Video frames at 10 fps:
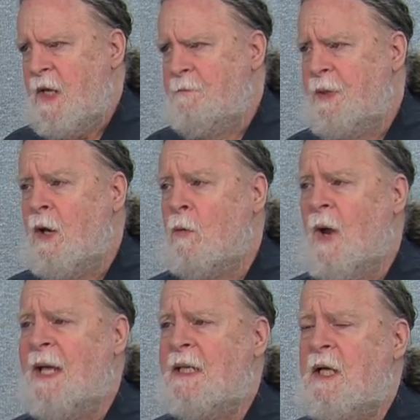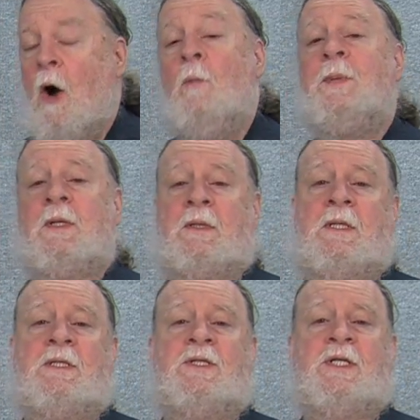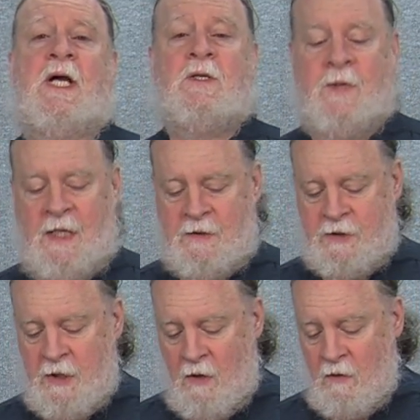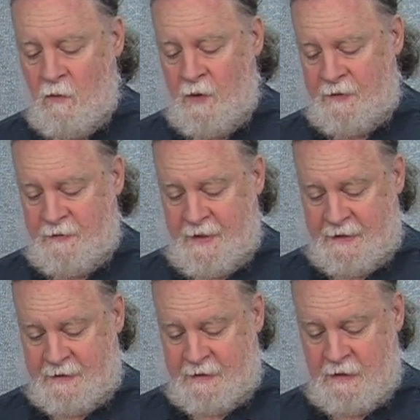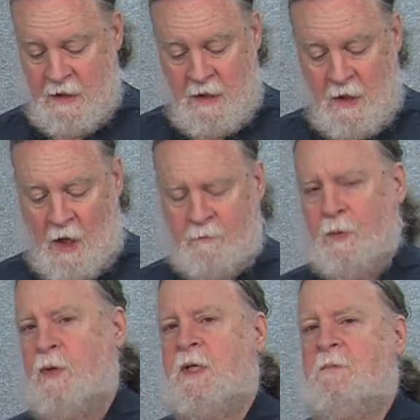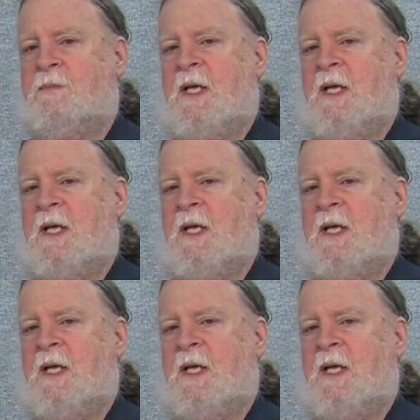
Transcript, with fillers: Bill O'Reilly opened his January 8th show with this aborting